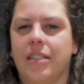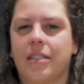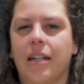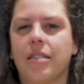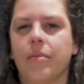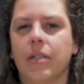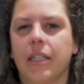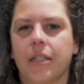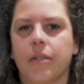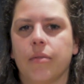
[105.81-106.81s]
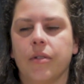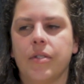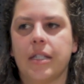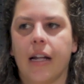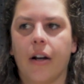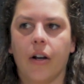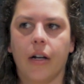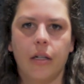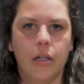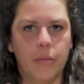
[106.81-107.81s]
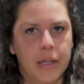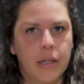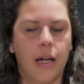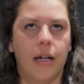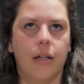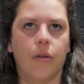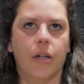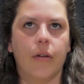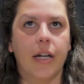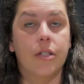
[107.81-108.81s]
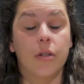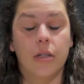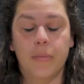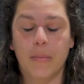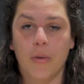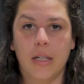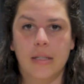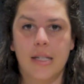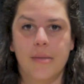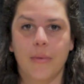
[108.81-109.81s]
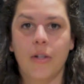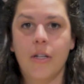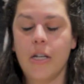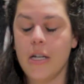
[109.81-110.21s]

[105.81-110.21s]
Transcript: It's got some really good routes that are a little bit uh, lower in grade, so a little bit more accessible.